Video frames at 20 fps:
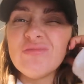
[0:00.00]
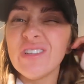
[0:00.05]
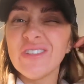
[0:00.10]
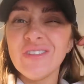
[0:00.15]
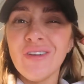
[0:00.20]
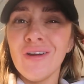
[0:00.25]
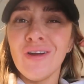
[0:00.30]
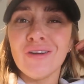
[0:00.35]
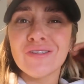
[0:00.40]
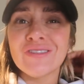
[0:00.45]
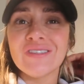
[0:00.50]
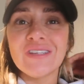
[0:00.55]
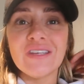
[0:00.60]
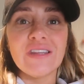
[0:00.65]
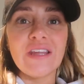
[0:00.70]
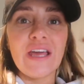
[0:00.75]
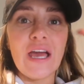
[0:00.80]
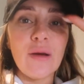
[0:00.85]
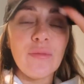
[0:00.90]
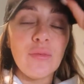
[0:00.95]
There's not a lot to see
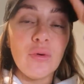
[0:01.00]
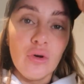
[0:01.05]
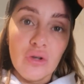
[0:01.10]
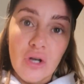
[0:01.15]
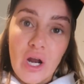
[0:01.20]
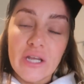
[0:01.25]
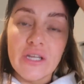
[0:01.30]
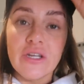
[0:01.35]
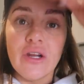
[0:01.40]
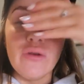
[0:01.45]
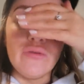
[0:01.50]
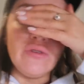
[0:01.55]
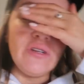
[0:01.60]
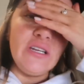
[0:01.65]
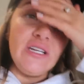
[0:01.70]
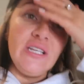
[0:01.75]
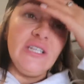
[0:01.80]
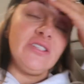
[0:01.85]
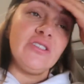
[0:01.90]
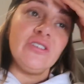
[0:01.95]
at the airport, like you don't
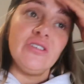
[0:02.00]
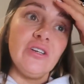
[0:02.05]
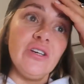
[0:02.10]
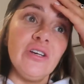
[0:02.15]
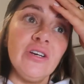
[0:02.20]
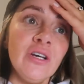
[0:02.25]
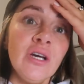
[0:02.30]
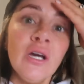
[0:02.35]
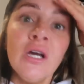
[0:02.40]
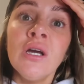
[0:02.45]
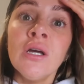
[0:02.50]
need to